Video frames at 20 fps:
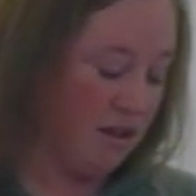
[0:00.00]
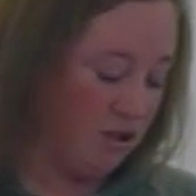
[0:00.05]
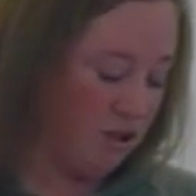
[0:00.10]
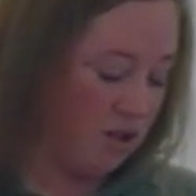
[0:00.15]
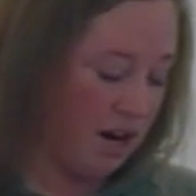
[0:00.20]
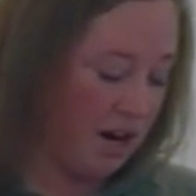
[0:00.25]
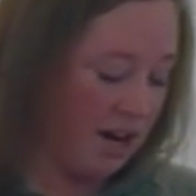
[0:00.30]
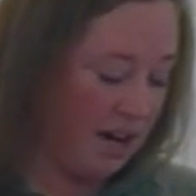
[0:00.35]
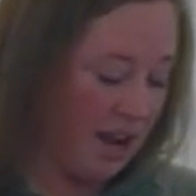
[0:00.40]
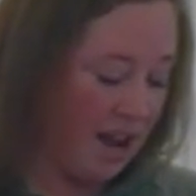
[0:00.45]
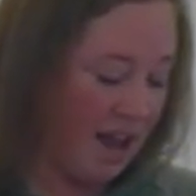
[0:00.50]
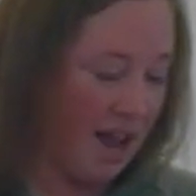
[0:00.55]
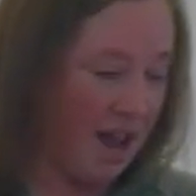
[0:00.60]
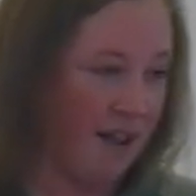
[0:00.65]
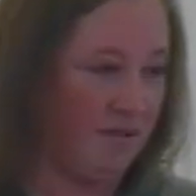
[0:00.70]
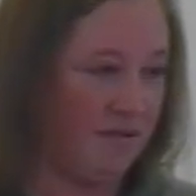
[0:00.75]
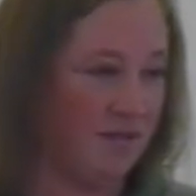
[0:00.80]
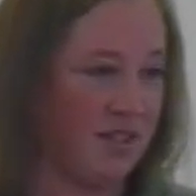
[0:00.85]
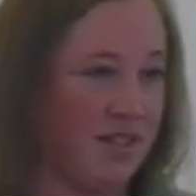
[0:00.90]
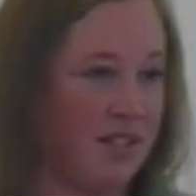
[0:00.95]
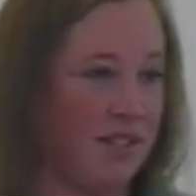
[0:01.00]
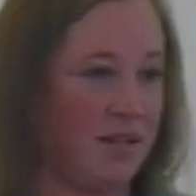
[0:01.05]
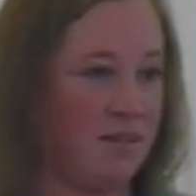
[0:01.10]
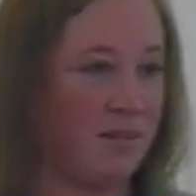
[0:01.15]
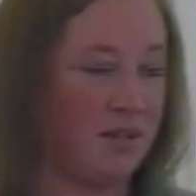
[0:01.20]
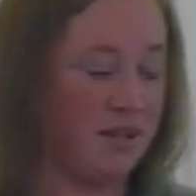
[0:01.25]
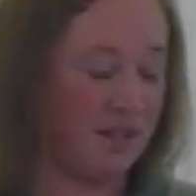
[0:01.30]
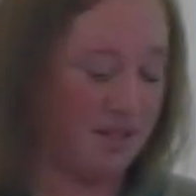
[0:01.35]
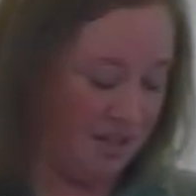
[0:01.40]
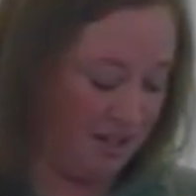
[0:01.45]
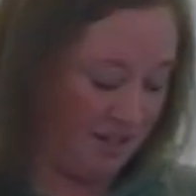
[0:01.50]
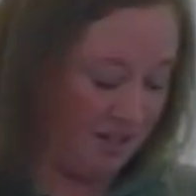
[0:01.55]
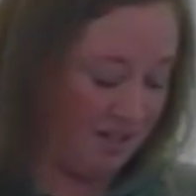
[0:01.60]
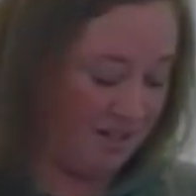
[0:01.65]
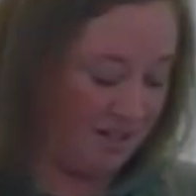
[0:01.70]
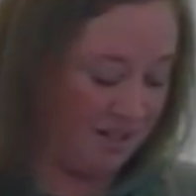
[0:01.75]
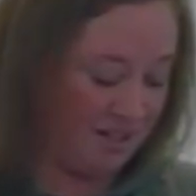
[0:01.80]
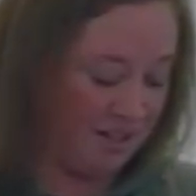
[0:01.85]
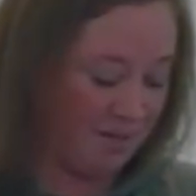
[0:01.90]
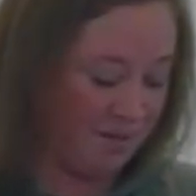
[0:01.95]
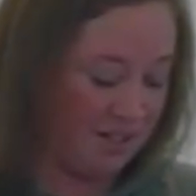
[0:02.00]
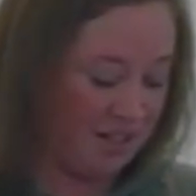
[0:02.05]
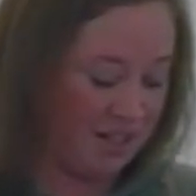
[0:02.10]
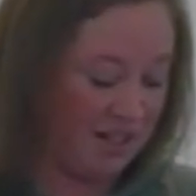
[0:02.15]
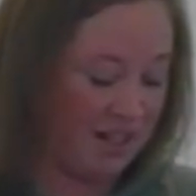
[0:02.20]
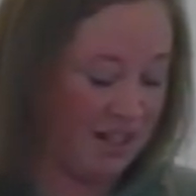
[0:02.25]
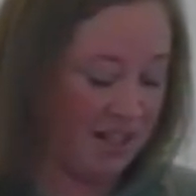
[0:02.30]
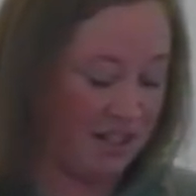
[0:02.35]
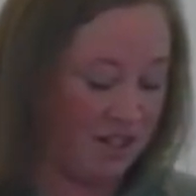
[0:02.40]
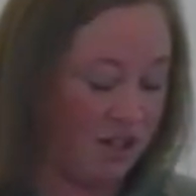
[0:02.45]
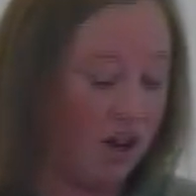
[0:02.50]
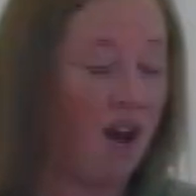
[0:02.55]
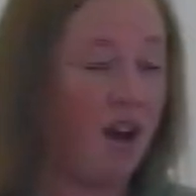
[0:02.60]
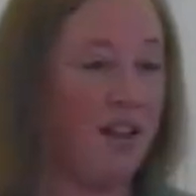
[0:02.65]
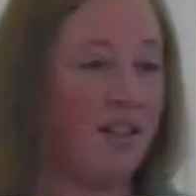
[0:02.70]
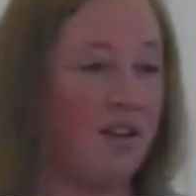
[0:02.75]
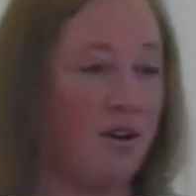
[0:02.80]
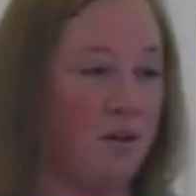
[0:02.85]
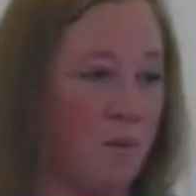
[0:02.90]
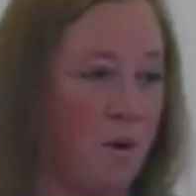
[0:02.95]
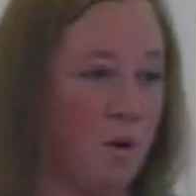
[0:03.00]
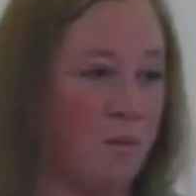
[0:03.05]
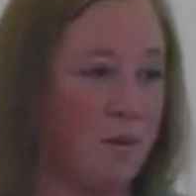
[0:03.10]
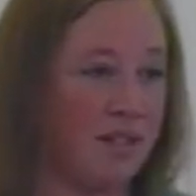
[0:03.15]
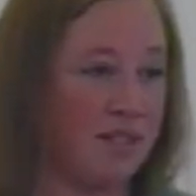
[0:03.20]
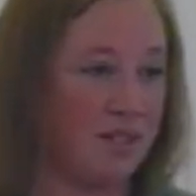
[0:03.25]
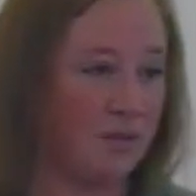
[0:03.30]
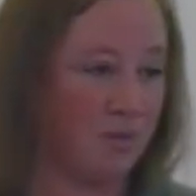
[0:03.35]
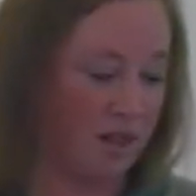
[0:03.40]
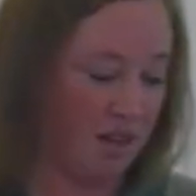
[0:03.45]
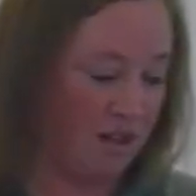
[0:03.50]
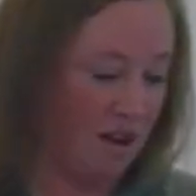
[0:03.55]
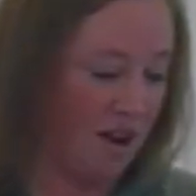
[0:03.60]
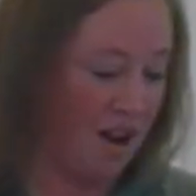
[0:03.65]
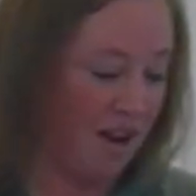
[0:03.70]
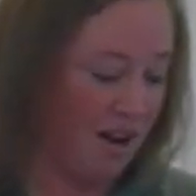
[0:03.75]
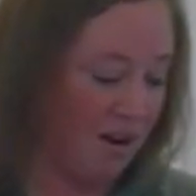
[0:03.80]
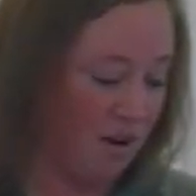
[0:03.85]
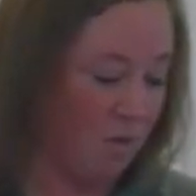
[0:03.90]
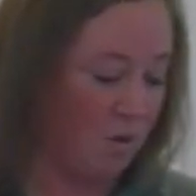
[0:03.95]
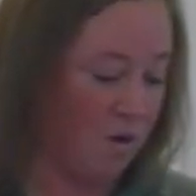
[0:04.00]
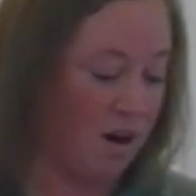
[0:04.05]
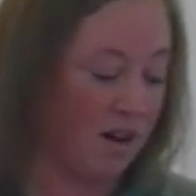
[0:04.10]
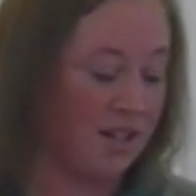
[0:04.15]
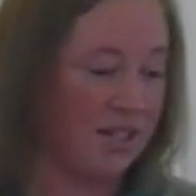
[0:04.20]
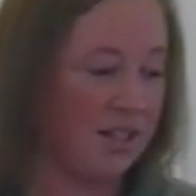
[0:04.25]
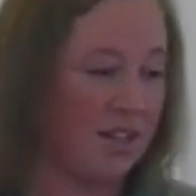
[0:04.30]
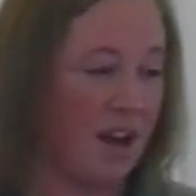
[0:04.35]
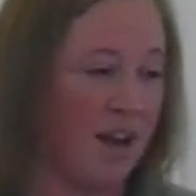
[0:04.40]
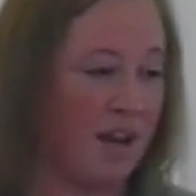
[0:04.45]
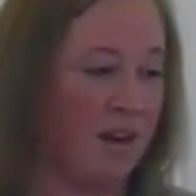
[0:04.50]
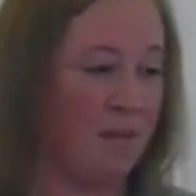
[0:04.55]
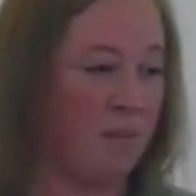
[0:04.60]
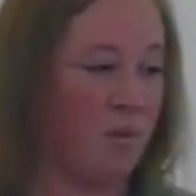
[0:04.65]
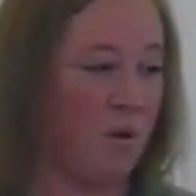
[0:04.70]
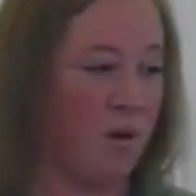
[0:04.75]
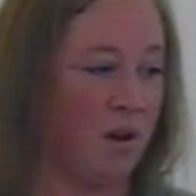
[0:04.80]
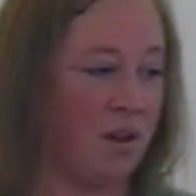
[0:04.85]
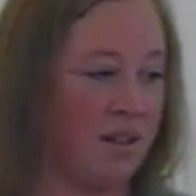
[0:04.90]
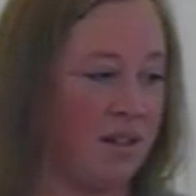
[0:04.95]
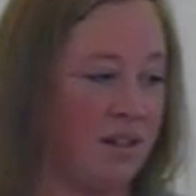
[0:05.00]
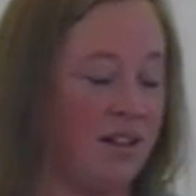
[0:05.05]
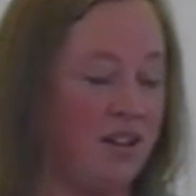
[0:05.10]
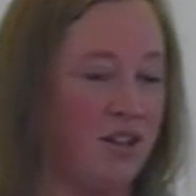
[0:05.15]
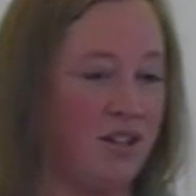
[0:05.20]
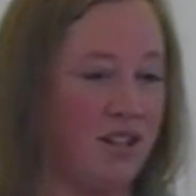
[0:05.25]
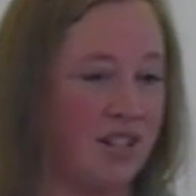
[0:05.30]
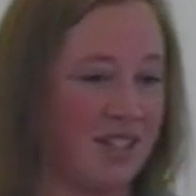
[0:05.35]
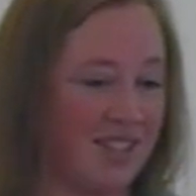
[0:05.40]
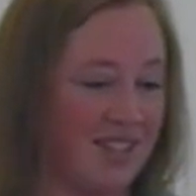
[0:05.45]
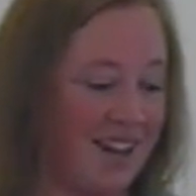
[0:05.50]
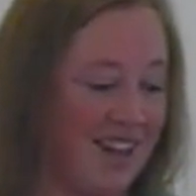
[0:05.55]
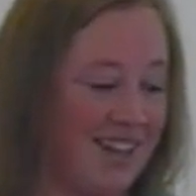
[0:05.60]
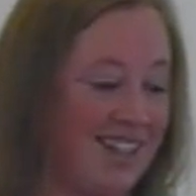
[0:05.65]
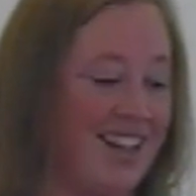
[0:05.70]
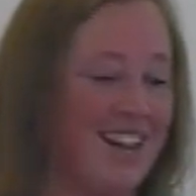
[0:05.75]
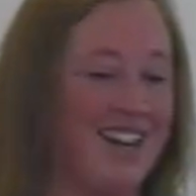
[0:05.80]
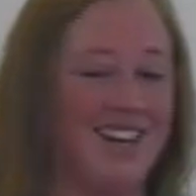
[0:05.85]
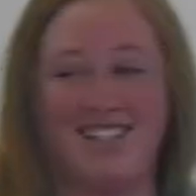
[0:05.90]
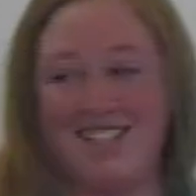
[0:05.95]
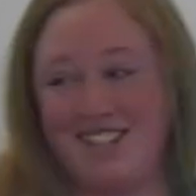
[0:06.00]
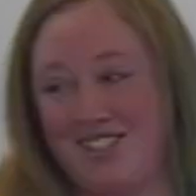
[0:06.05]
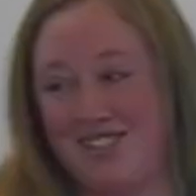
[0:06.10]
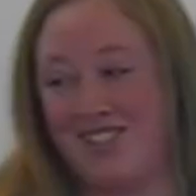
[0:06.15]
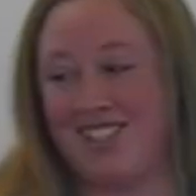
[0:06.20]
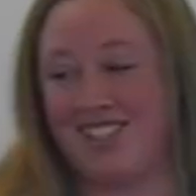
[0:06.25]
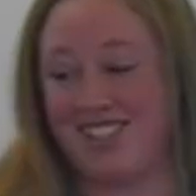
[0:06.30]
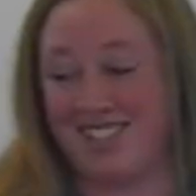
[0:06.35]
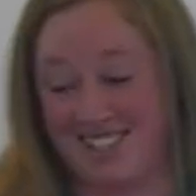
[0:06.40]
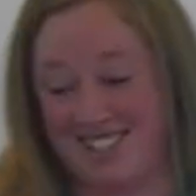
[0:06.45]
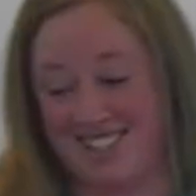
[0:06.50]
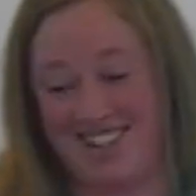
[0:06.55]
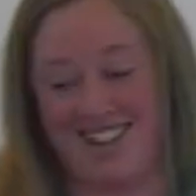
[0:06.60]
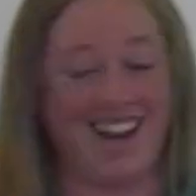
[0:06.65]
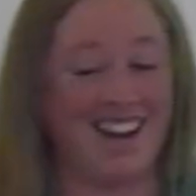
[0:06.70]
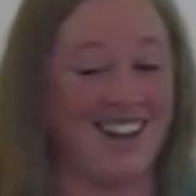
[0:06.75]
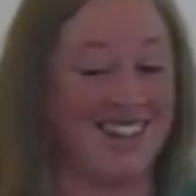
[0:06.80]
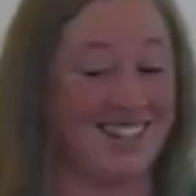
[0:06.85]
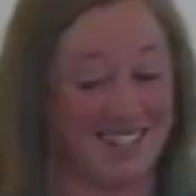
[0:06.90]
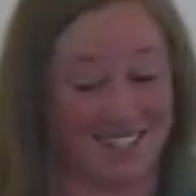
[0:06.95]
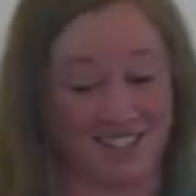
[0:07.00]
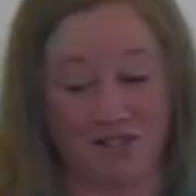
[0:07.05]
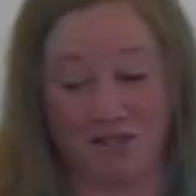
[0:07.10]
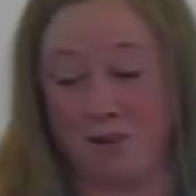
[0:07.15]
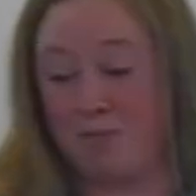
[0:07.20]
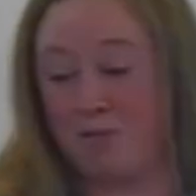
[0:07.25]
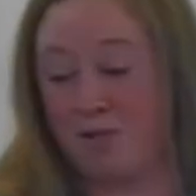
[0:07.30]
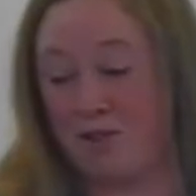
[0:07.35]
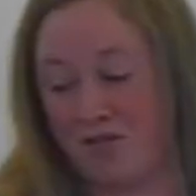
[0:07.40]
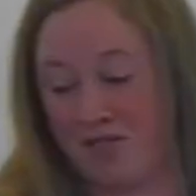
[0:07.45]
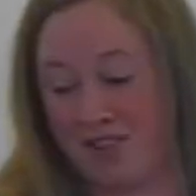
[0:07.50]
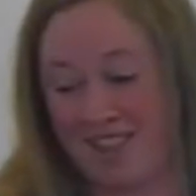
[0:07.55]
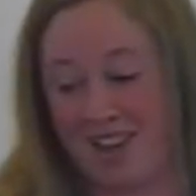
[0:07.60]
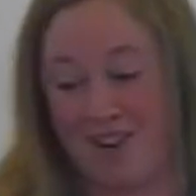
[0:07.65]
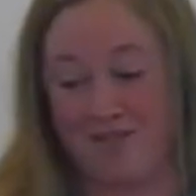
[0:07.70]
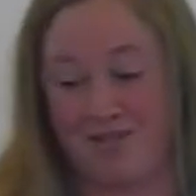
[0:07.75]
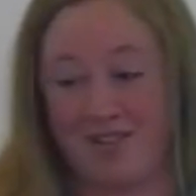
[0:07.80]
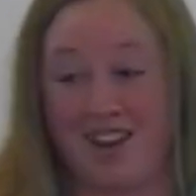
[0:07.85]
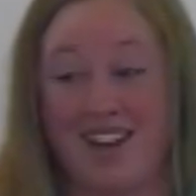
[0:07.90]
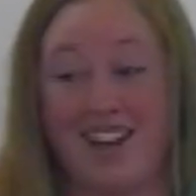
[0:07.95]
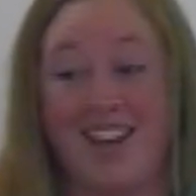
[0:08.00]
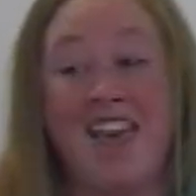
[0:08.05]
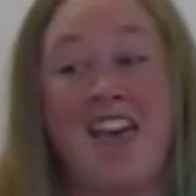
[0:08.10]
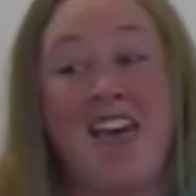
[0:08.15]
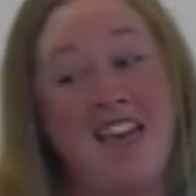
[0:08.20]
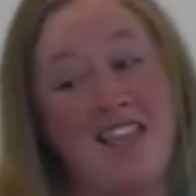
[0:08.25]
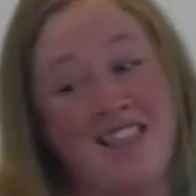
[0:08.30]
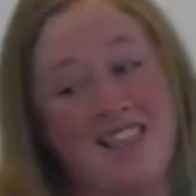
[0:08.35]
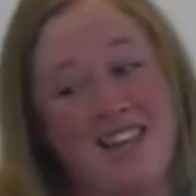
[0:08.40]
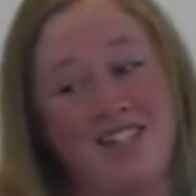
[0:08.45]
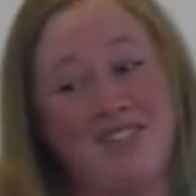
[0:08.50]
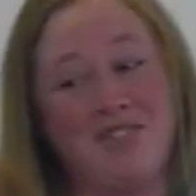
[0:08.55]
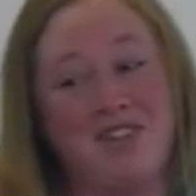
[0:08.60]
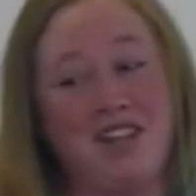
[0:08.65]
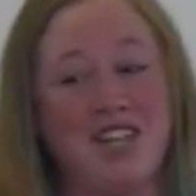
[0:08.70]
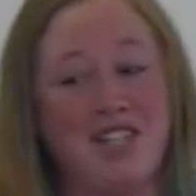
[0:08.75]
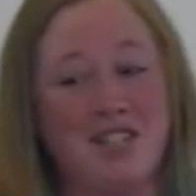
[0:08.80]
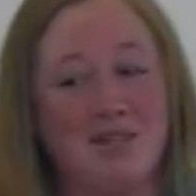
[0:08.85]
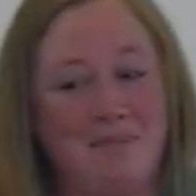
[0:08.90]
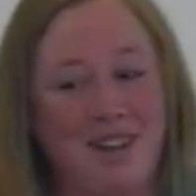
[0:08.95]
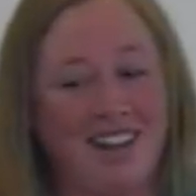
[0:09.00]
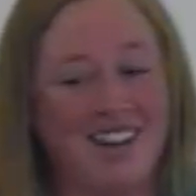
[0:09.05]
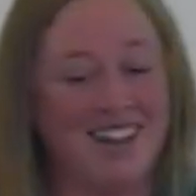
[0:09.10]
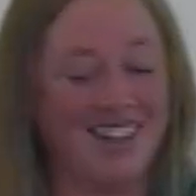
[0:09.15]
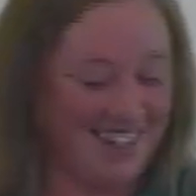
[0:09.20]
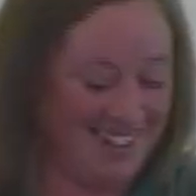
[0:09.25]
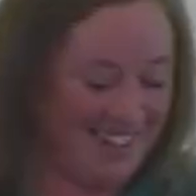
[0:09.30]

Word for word: try to have some some silly toddler moments with God where it's not important. You're just like, did you just, see? I just tripped over that rug. Thanks for catching me.